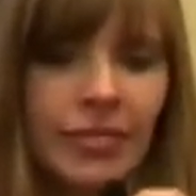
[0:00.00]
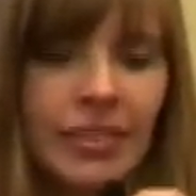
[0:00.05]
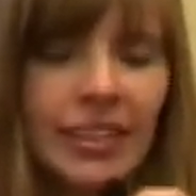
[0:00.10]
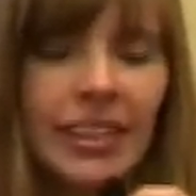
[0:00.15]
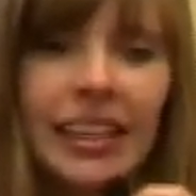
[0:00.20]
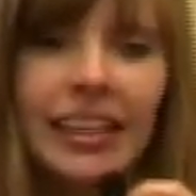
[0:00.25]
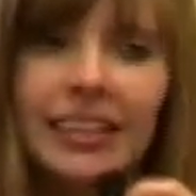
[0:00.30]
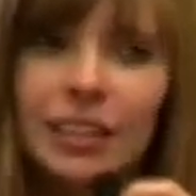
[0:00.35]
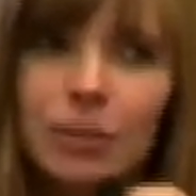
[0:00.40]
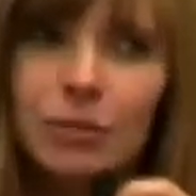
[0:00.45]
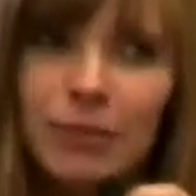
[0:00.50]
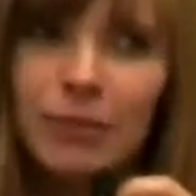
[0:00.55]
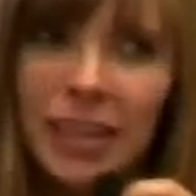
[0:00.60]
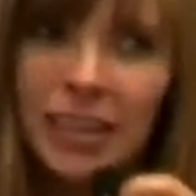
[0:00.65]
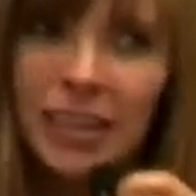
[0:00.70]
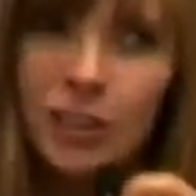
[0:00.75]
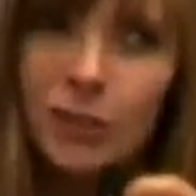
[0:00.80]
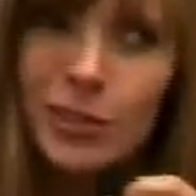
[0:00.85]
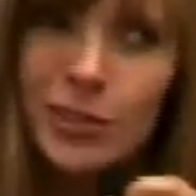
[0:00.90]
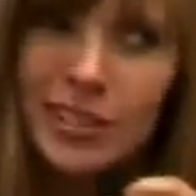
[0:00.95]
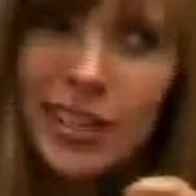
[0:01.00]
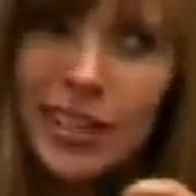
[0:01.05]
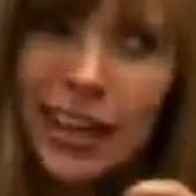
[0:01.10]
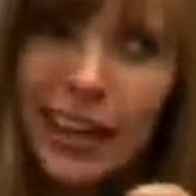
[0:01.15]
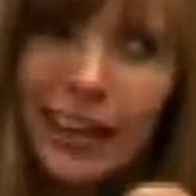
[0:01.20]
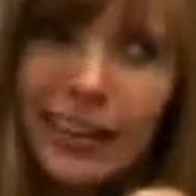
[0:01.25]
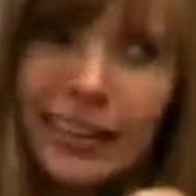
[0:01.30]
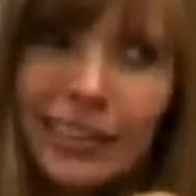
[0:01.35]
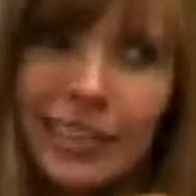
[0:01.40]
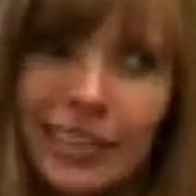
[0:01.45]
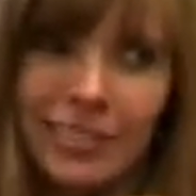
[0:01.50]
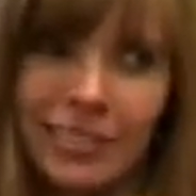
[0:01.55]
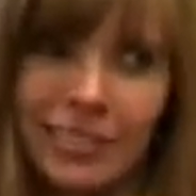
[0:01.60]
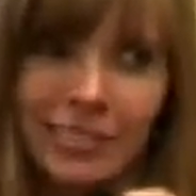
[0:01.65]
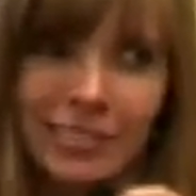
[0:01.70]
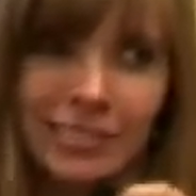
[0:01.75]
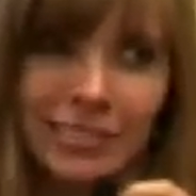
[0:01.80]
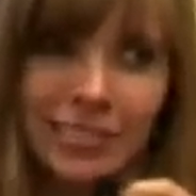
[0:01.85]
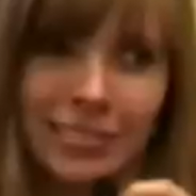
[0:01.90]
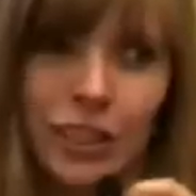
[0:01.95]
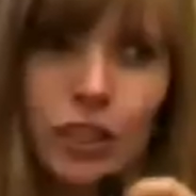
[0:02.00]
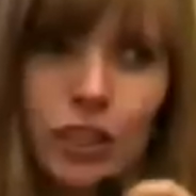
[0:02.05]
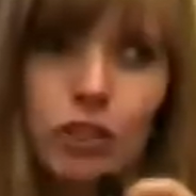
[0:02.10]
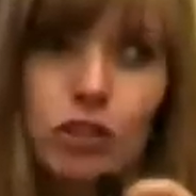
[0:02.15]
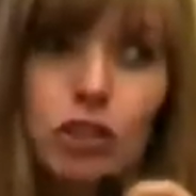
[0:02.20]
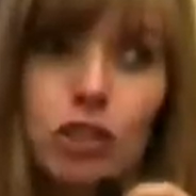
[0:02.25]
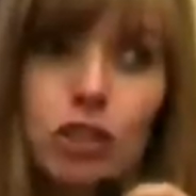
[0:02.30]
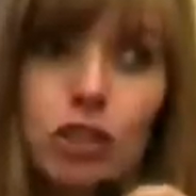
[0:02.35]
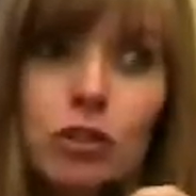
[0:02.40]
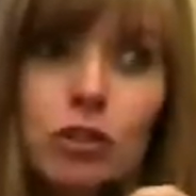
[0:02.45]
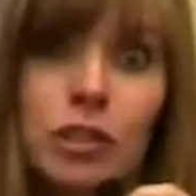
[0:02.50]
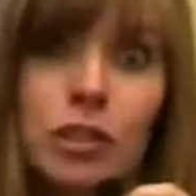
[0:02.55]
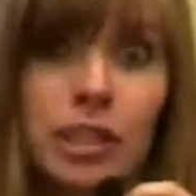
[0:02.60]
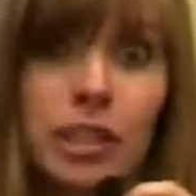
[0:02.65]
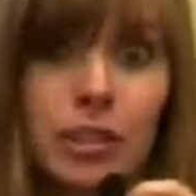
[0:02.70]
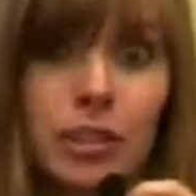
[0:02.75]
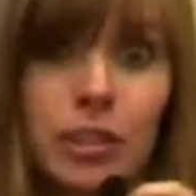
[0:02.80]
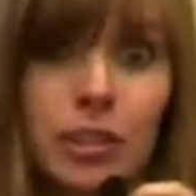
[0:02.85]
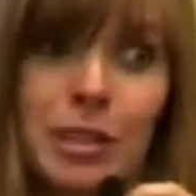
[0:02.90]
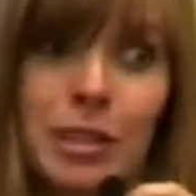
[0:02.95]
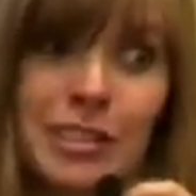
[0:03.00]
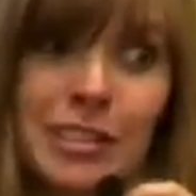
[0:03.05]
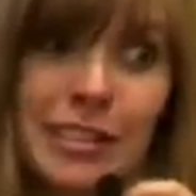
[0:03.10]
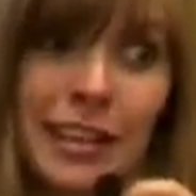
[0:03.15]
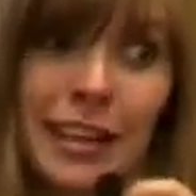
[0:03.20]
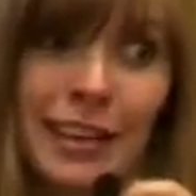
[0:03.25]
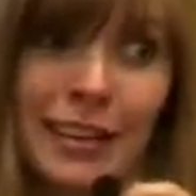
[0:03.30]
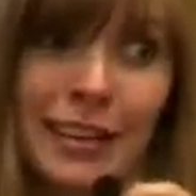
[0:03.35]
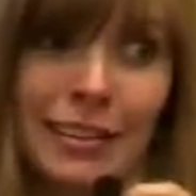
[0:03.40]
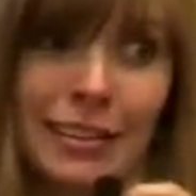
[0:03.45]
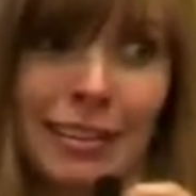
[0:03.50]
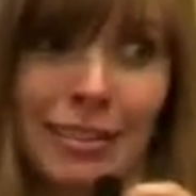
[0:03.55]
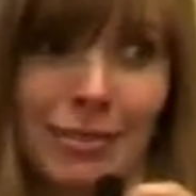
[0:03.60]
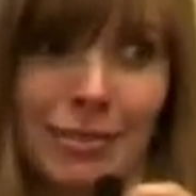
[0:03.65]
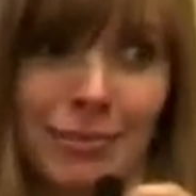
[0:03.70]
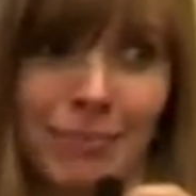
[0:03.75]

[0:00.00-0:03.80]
they didn't make you sad. You're choosing to be sad.